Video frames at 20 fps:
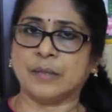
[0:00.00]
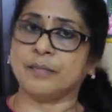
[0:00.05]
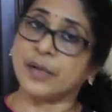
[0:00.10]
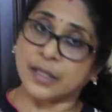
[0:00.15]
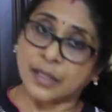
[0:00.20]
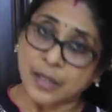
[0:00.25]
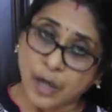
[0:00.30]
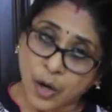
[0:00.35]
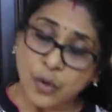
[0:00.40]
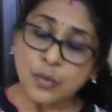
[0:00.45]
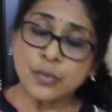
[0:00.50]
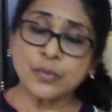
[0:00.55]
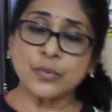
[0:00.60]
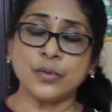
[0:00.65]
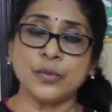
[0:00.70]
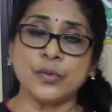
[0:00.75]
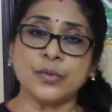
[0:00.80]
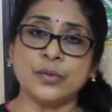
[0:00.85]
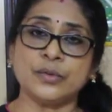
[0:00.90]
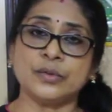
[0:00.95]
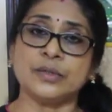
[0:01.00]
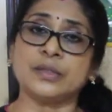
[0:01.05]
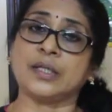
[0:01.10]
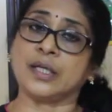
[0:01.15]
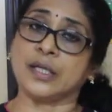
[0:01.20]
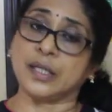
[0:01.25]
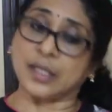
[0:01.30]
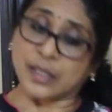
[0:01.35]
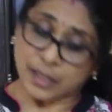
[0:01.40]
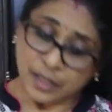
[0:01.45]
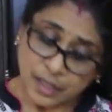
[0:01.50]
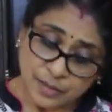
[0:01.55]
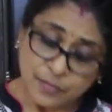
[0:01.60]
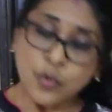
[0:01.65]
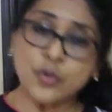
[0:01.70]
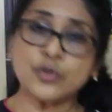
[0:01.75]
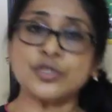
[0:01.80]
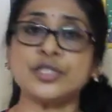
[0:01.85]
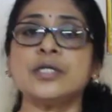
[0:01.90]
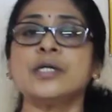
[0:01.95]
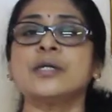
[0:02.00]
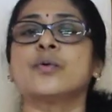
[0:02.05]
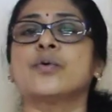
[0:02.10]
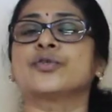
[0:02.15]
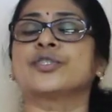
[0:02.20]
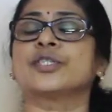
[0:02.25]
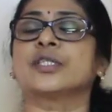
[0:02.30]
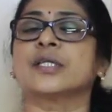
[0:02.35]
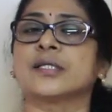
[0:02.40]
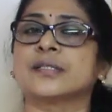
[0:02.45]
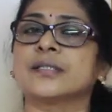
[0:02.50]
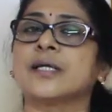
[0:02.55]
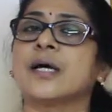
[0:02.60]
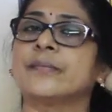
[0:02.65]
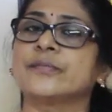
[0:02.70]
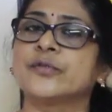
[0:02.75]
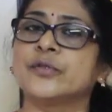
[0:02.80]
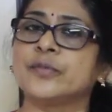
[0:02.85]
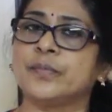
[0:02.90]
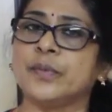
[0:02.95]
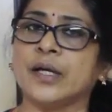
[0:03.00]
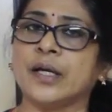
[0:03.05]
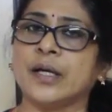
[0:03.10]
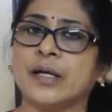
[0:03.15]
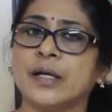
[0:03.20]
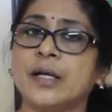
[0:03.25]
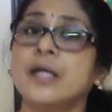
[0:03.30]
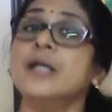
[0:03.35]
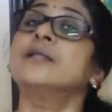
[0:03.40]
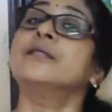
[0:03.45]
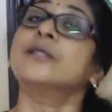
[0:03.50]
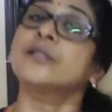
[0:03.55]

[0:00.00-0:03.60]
but now the emotional quotient has come to play,